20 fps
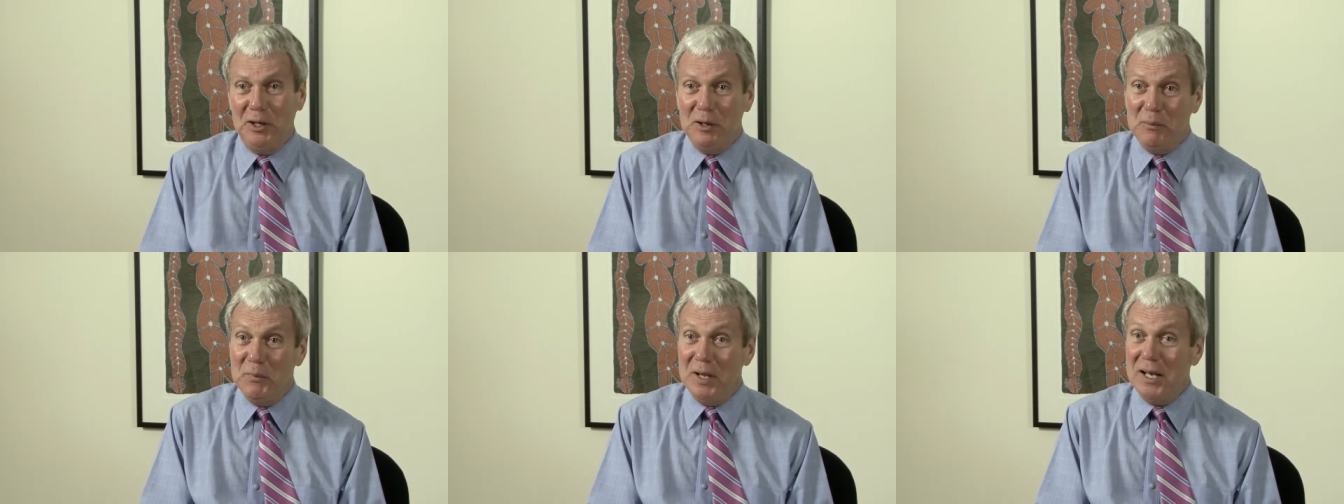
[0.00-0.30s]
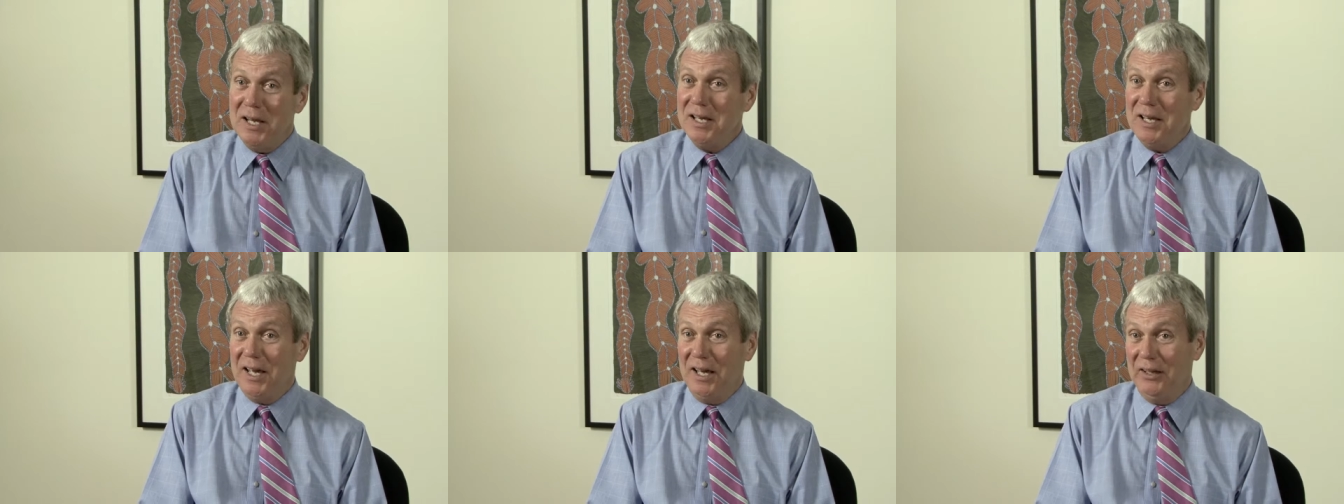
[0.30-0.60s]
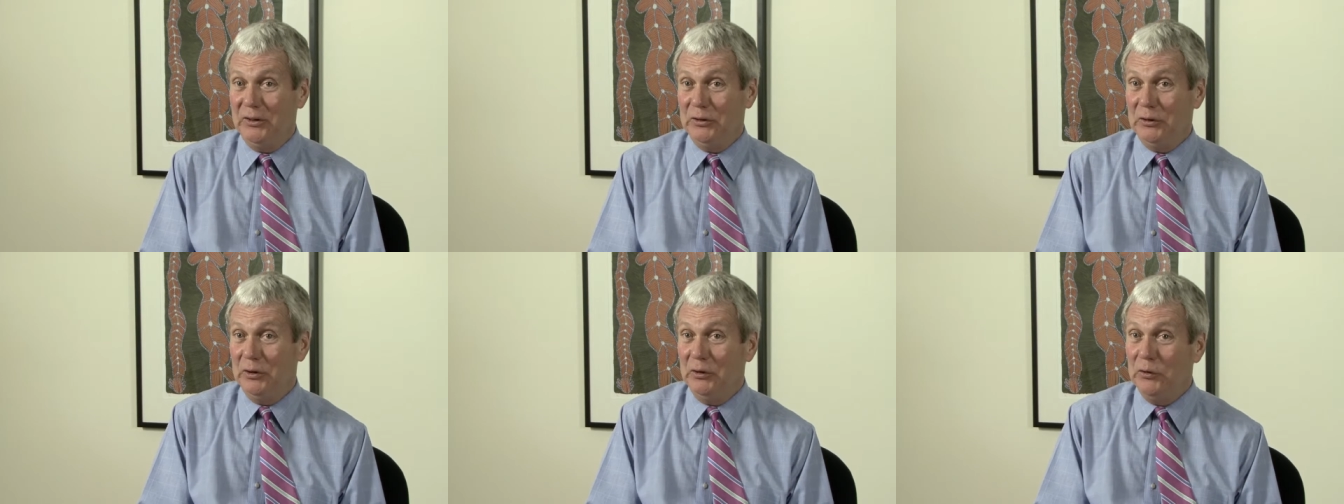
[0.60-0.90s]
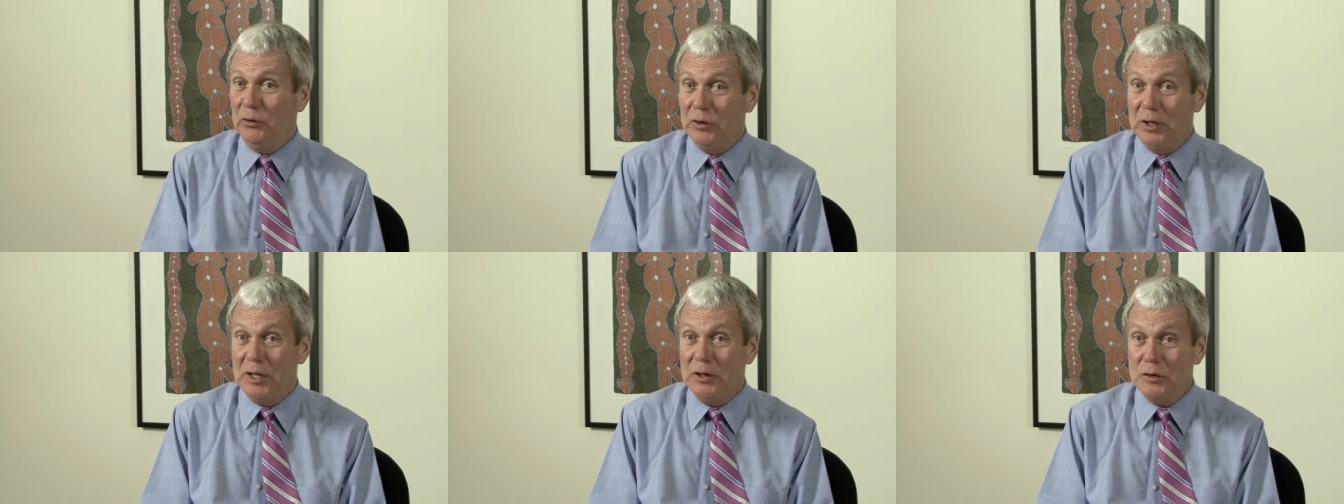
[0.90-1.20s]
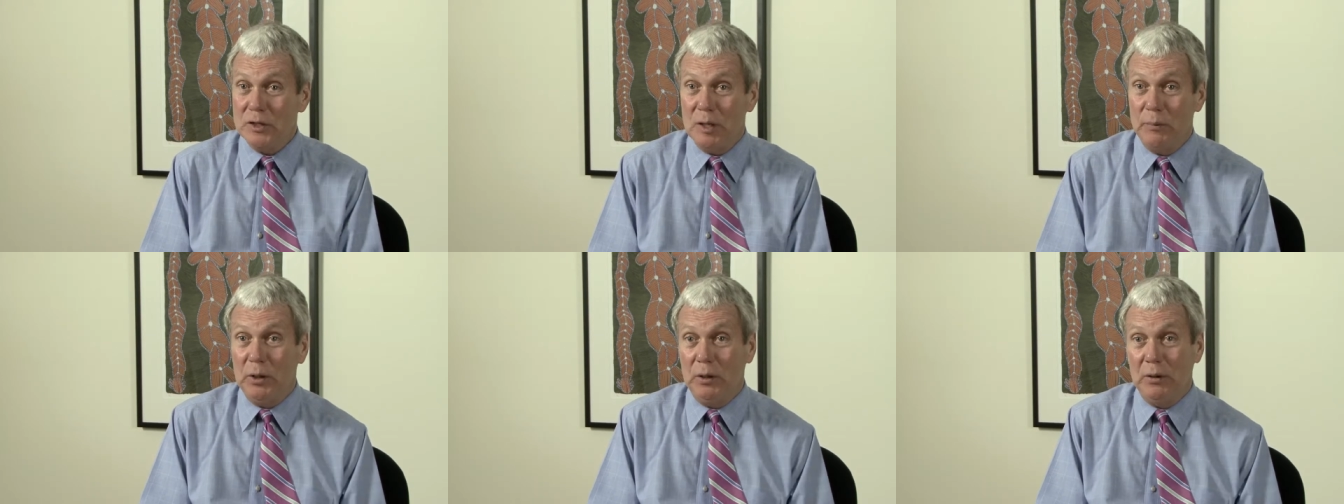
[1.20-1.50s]
And in many cases,
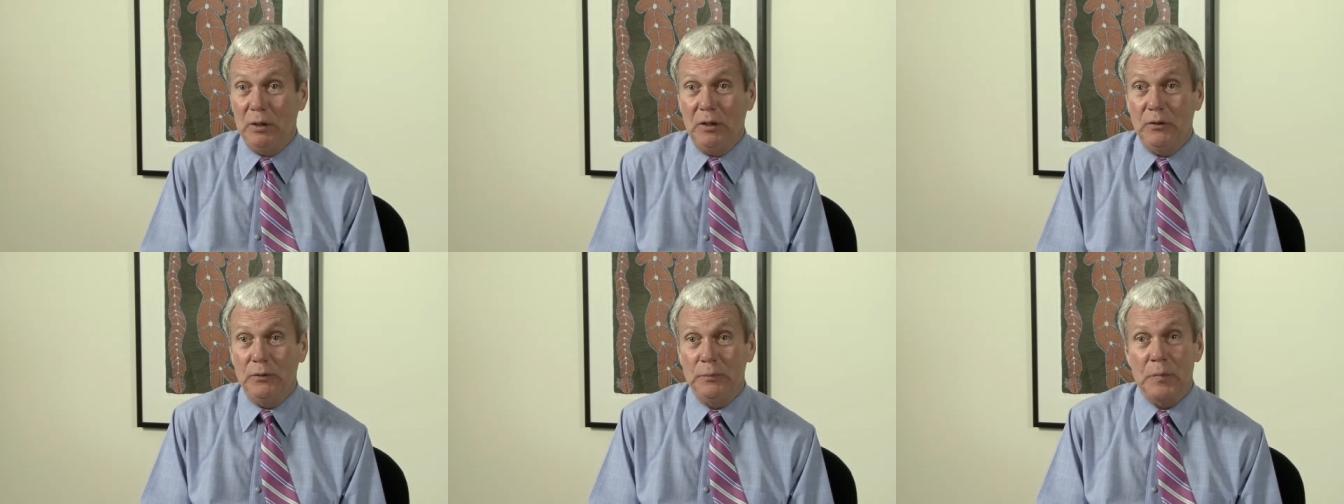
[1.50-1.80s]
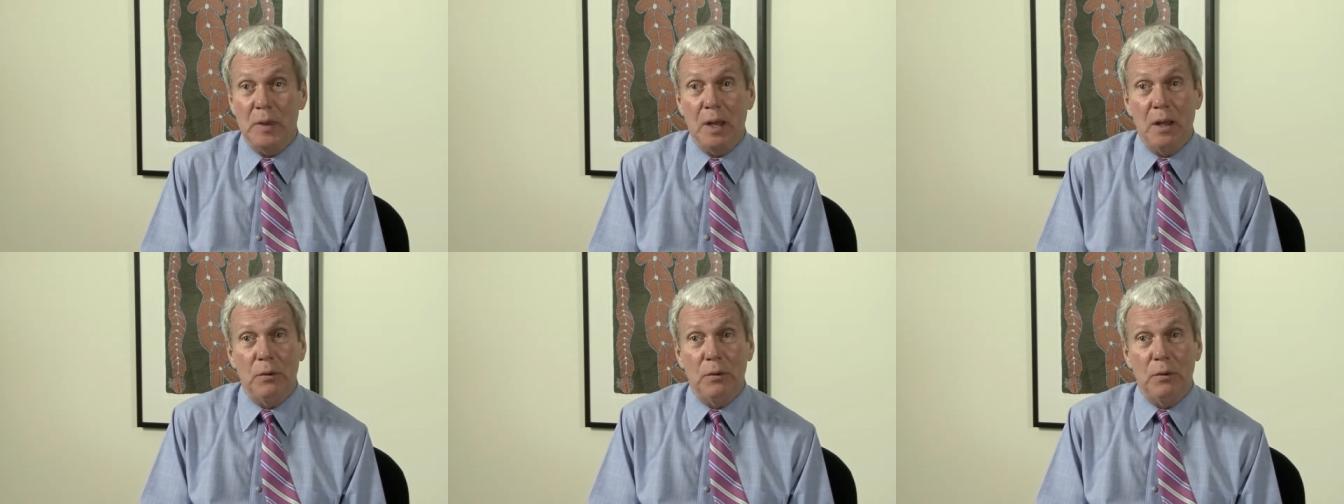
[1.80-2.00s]
these communities